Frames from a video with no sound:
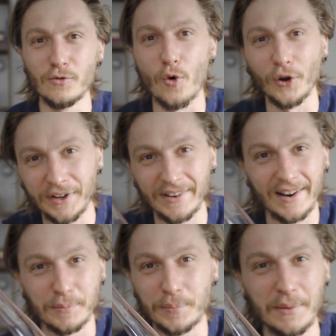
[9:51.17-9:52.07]
water
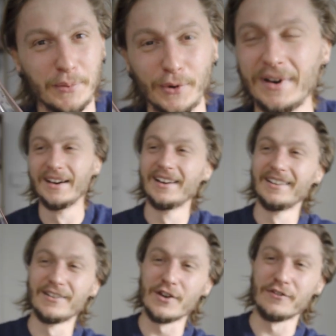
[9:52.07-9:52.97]
up people
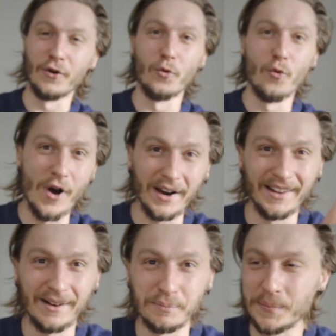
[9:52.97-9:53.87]
or
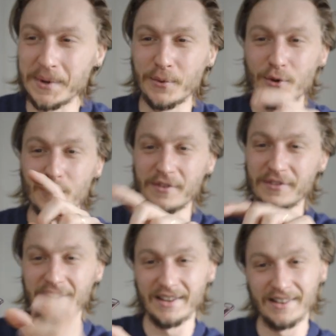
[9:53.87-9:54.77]
wine up people
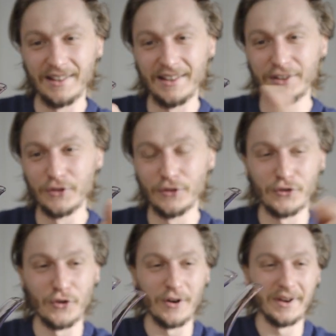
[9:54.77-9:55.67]
with the little
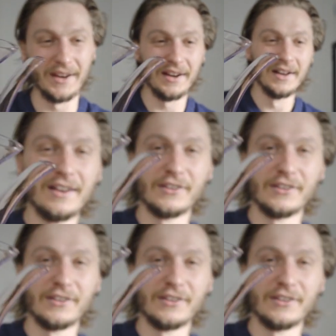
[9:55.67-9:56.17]
straw here.